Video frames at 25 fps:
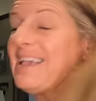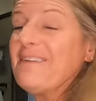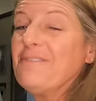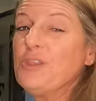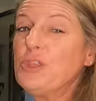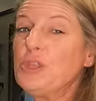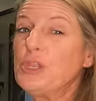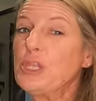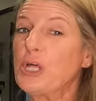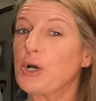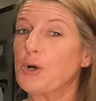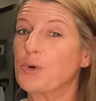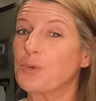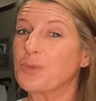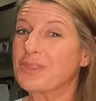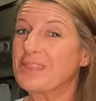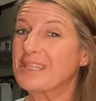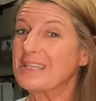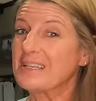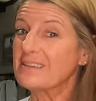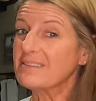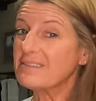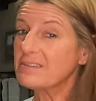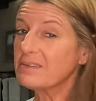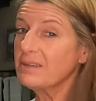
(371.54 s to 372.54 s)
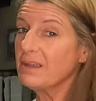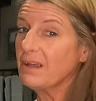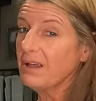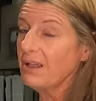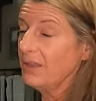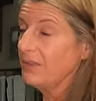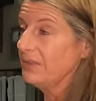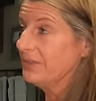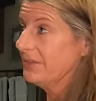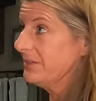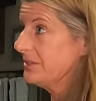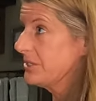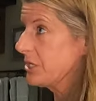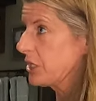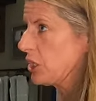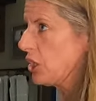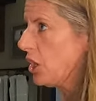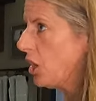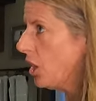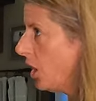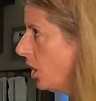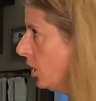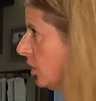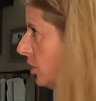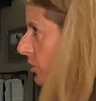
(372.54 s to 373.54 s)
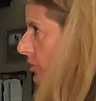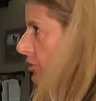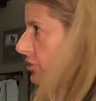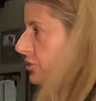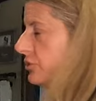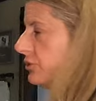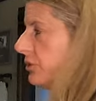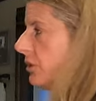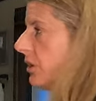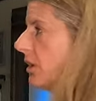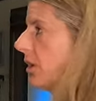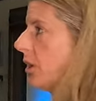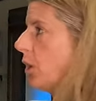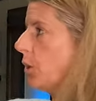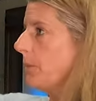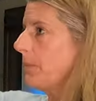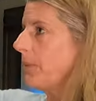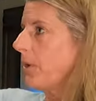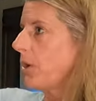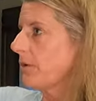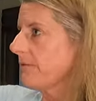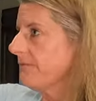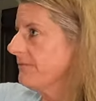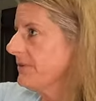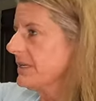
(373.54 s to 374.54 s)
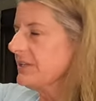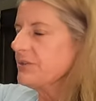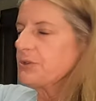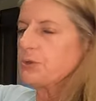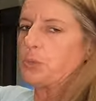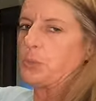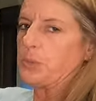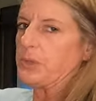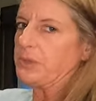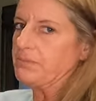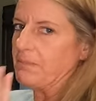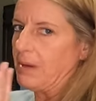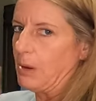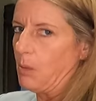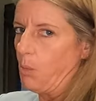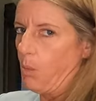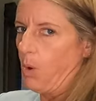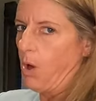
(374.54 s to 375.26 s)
even though the colors go perfect with my